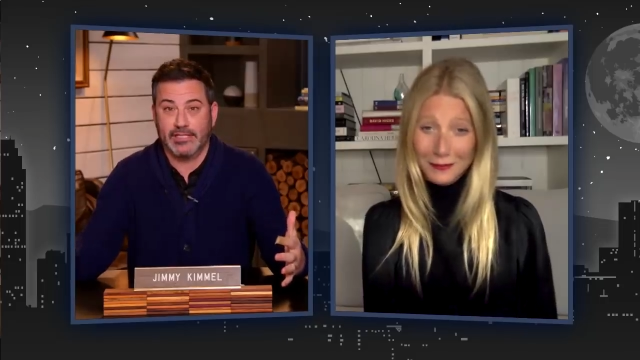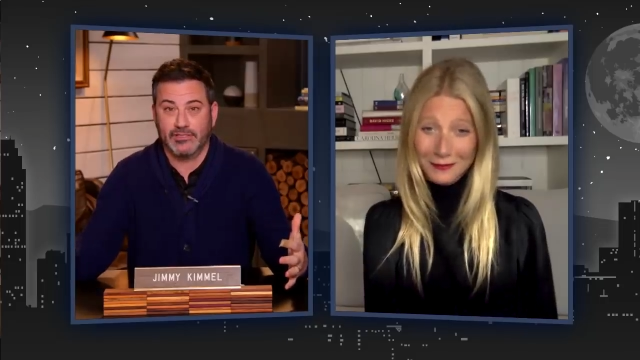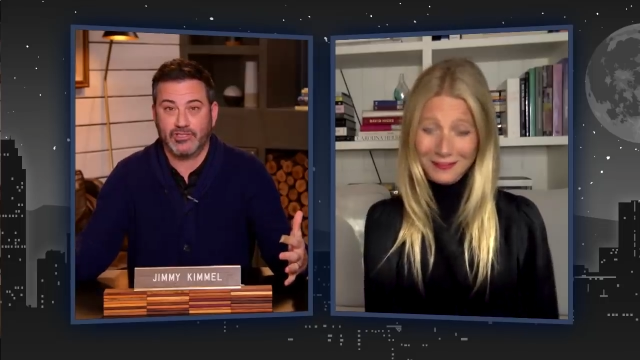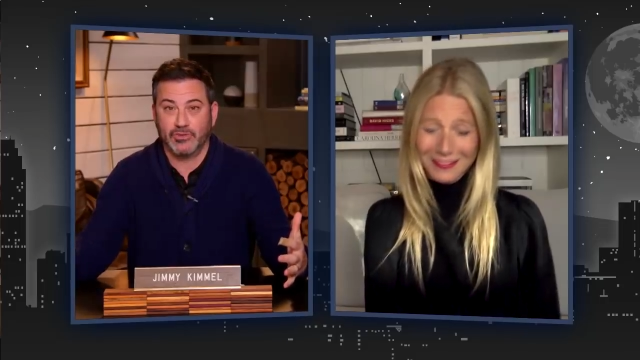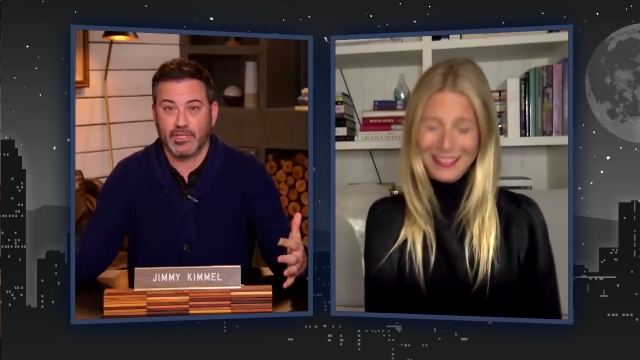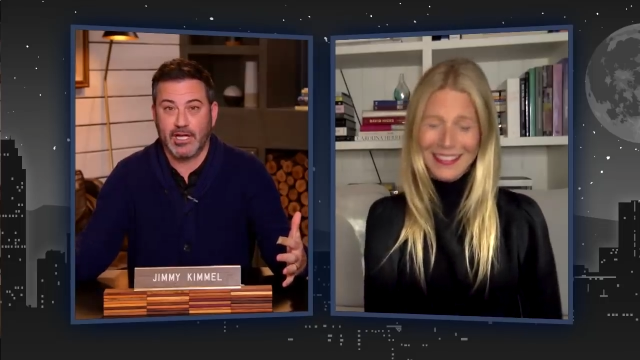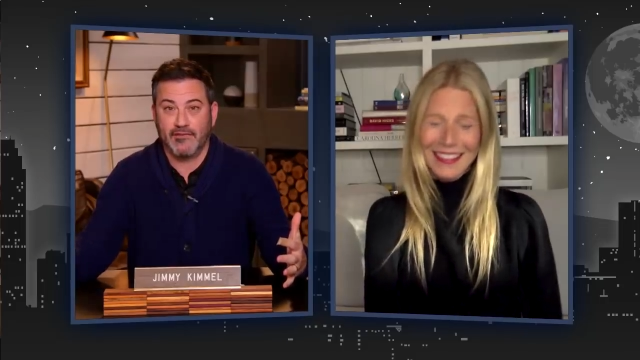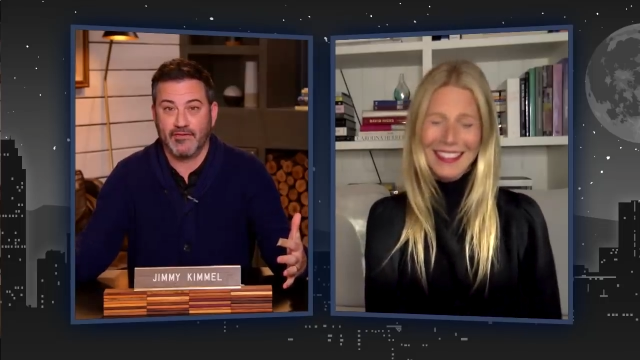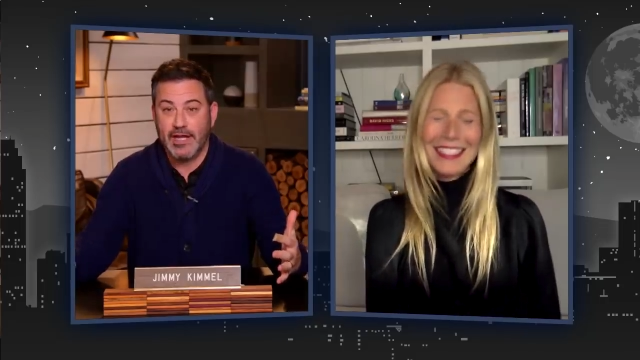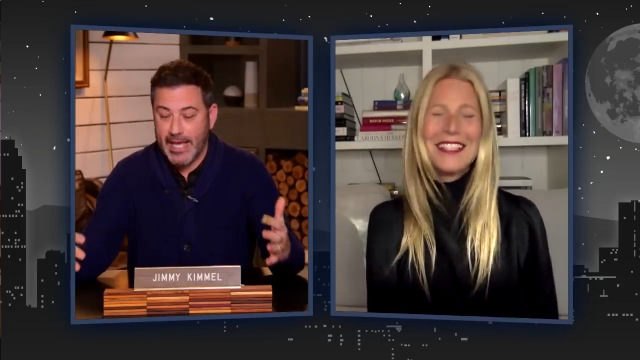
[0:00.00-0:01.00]
Speaker 1: a sewer
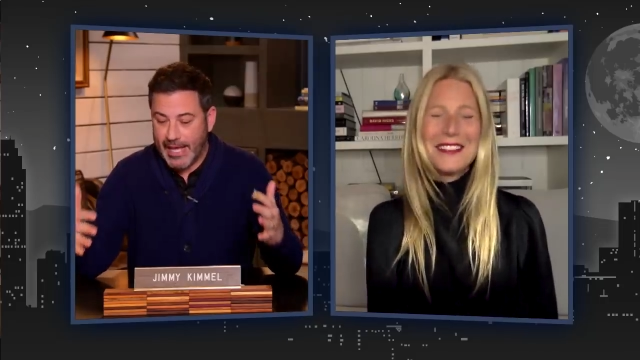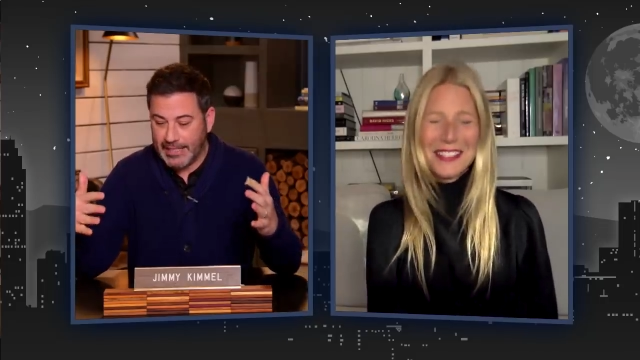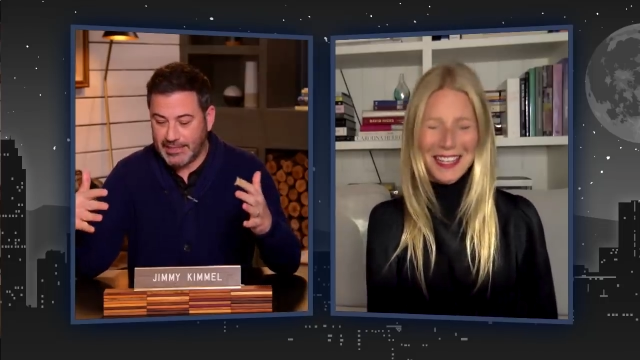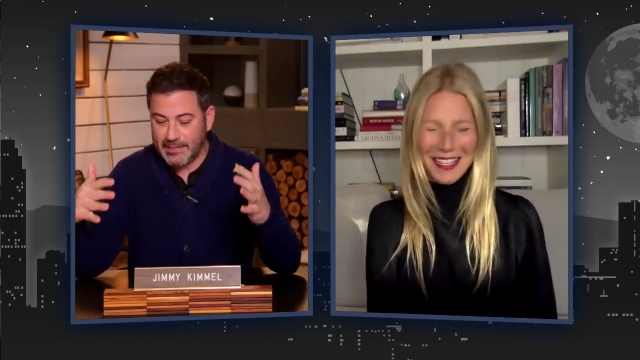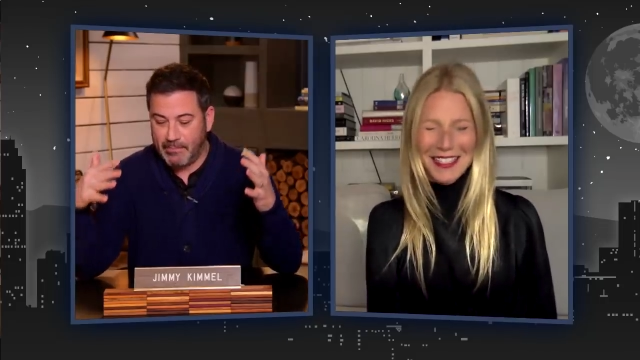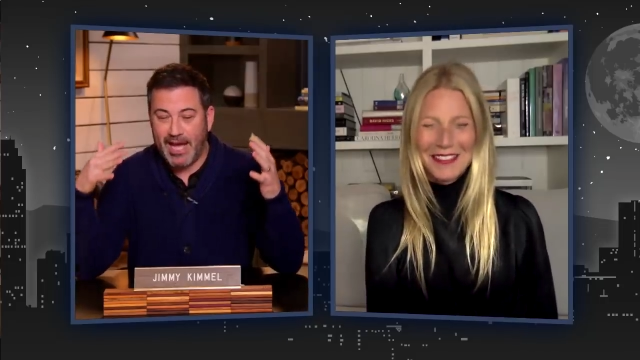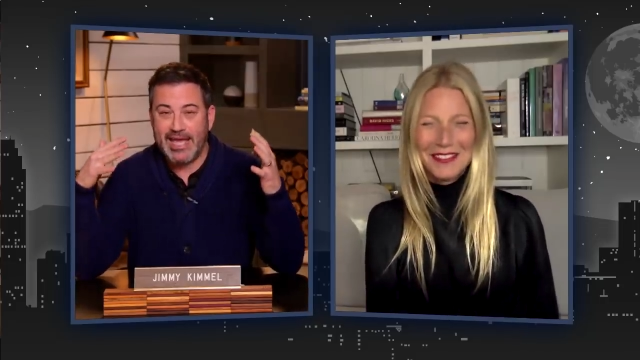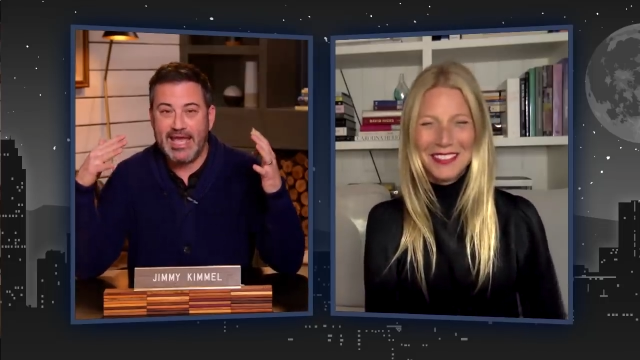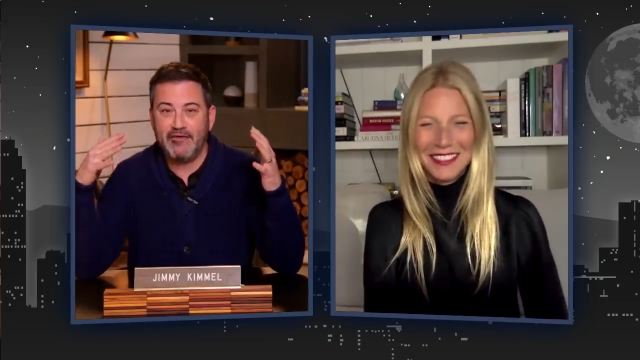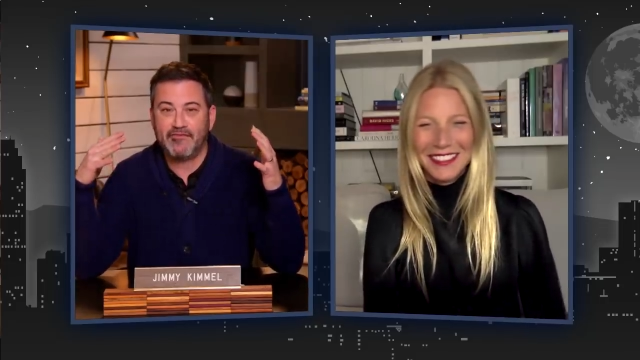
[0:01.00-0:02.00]
cover. It's like
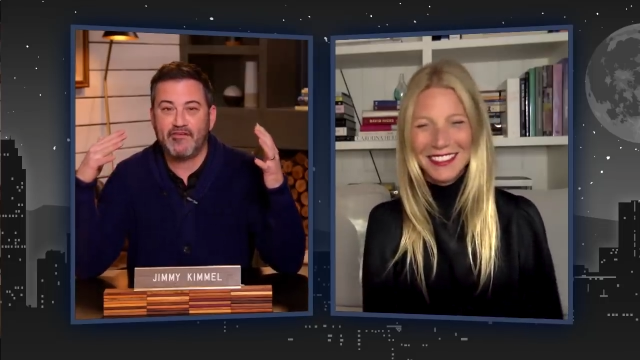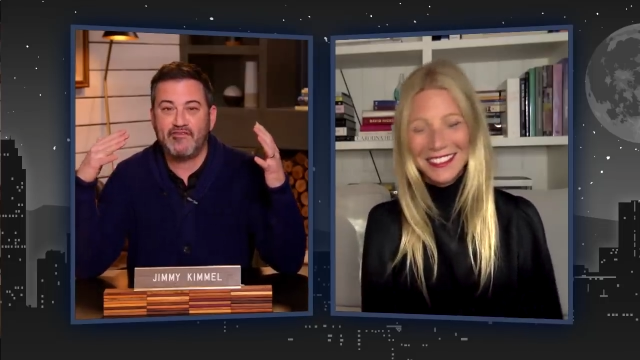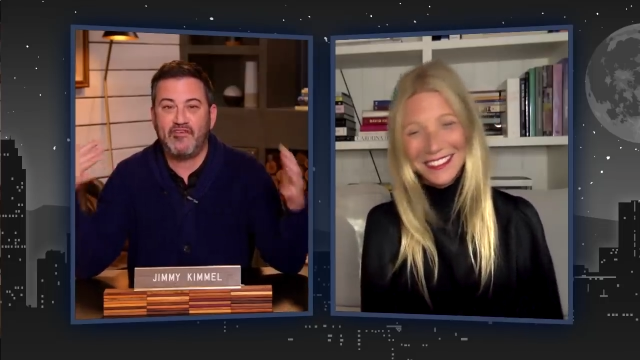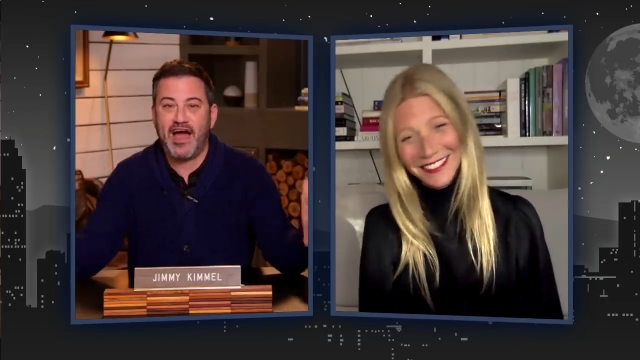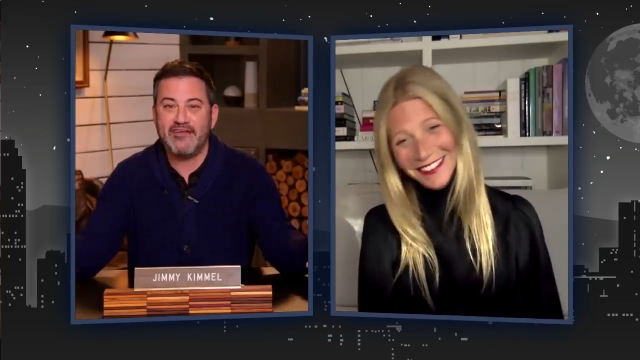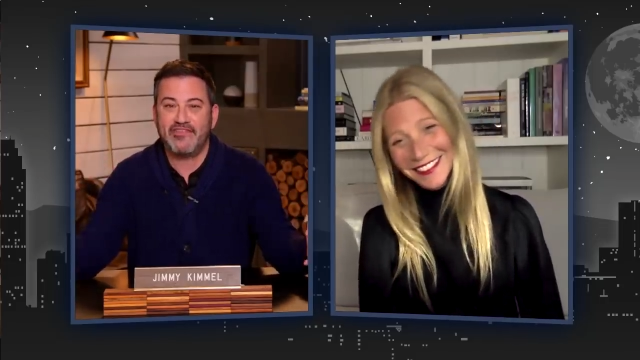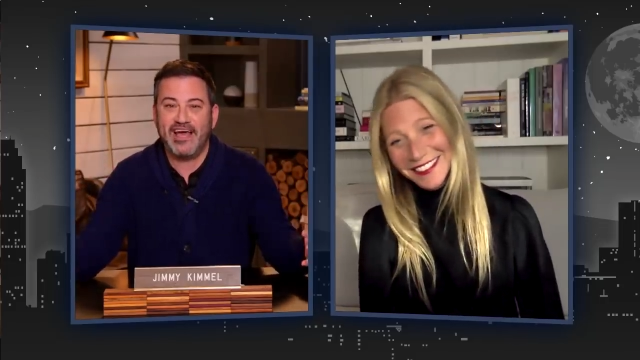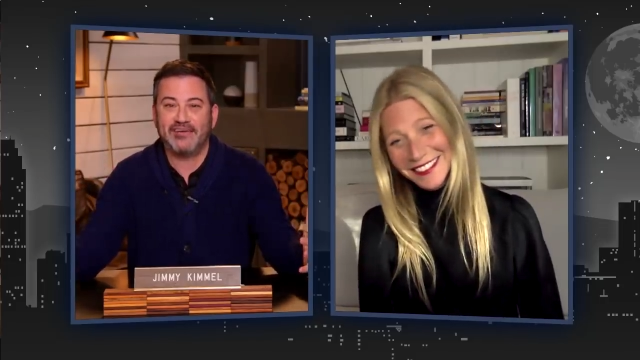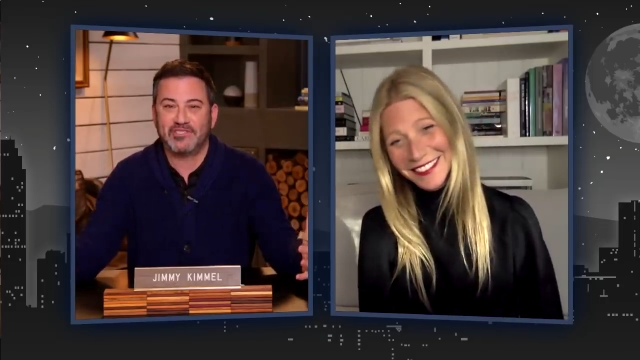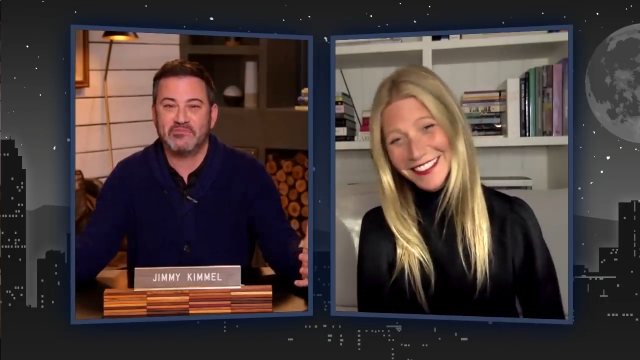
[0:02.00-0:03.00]
paella for five
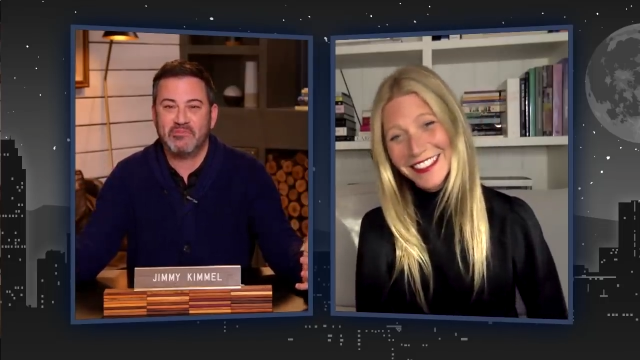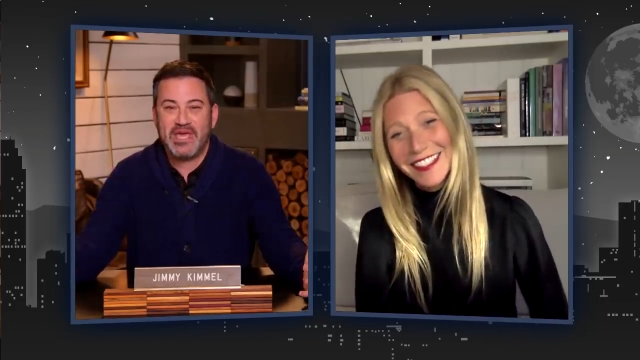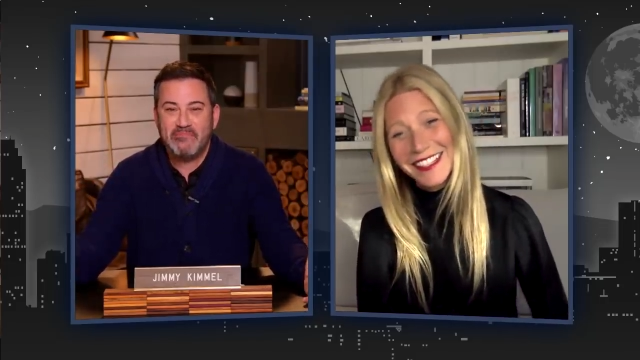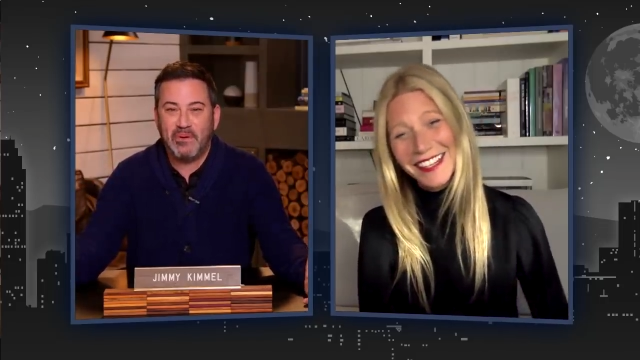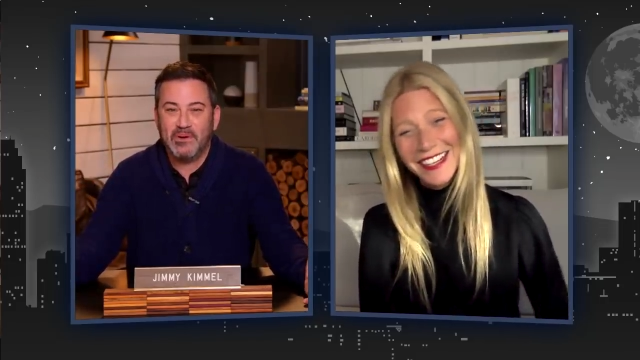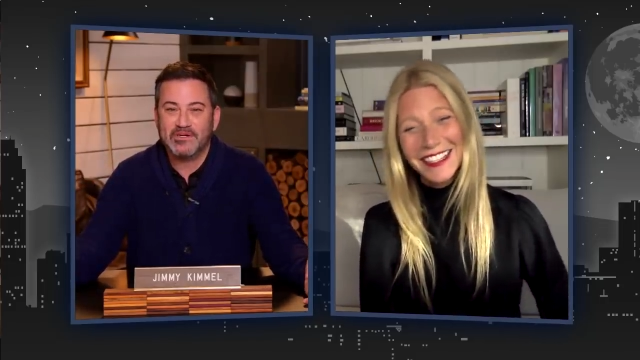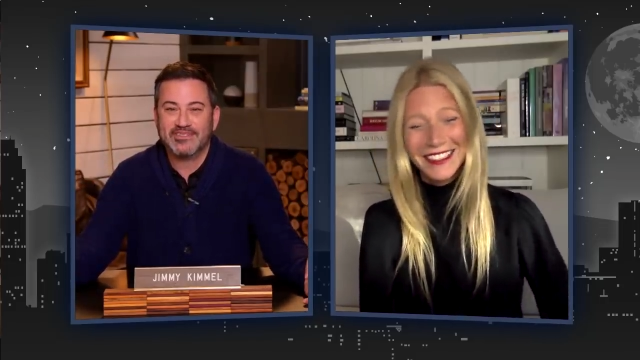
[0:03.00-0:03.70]
thousand people.